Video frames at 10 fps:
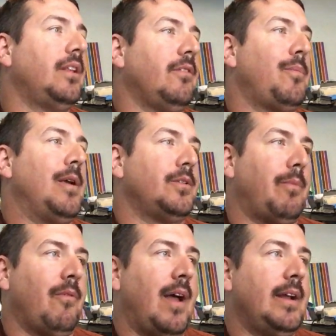information
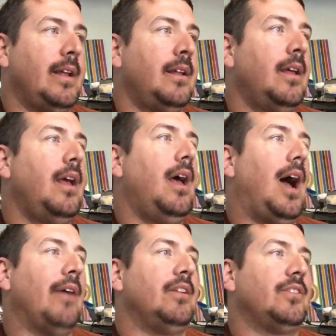provided,
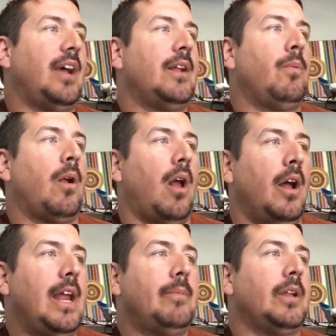I've decided we are
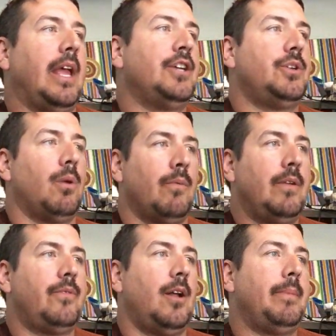unable to issue a
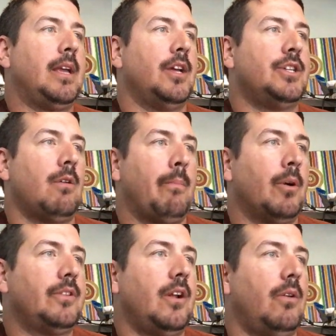refund because you are
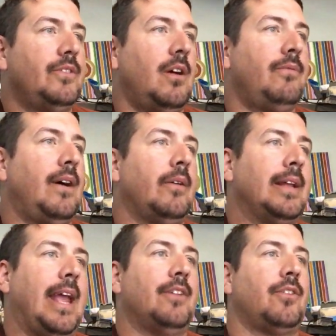booked in a hotel following
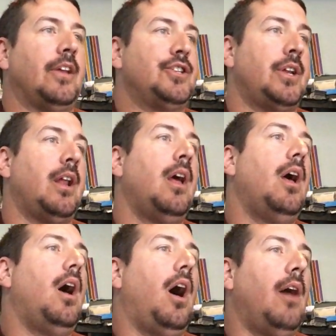the cancellation
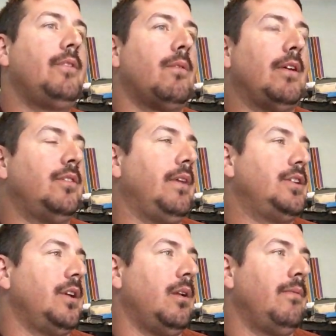of your
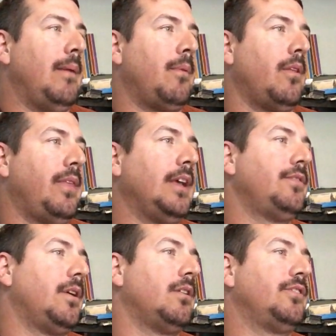reservation in November. Thanks
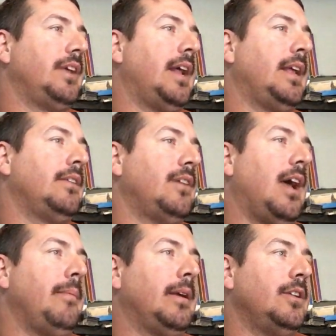for your understanding,
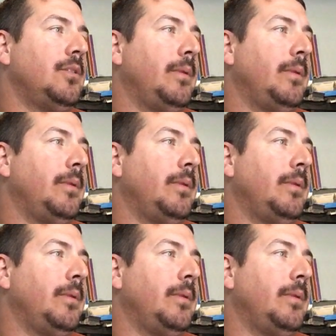time, and